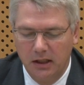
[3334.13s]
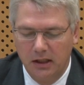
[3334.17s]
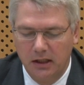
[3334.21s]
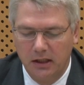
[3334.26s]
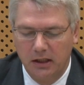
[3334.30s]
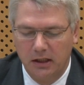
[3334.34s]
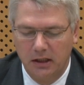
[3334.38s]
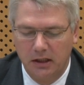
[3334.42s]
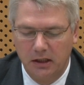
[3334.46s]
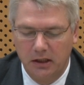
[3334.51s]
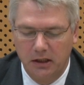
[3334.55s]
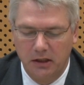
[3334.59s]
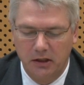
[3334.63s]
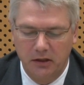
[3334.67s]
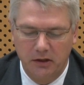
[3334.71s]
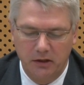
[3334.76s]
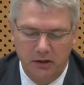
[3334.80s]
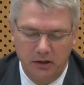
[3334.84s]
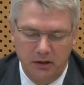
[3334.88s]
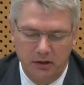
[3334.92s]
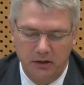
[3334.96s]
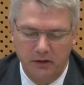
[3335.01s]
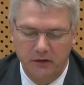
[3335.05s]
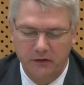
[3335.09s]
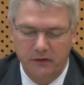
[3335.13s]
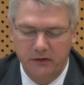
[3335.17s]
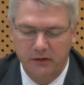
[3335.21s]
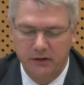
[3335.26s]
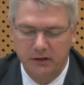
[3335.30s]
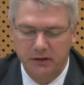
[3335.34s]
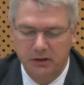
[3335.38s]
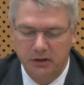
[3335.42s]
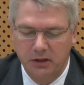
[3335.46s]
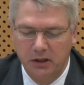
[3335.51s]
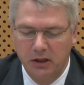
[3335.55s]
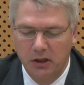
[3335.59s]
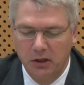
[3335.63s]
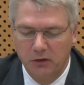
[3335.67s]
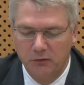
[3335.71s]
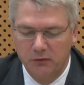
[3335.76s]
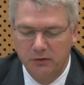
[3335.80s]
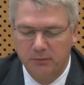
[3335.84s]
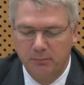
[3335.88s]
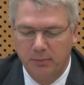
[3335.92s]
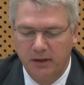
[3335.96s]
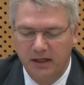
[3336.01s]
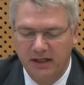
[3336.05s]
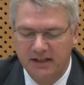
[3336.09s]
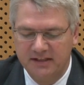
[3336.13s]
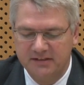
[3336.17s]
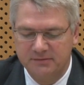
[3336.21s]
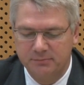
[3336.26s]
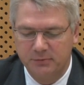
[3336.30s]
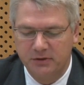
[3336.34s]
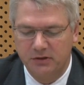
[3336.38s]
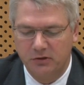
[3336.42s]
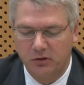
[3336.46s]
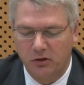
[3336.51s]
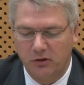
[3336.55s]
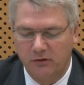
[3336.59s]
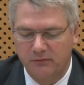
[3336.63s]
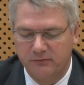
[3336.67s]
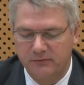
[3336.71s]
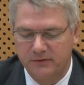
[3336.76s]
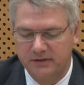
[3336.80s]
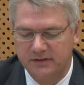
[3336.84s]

the replacement of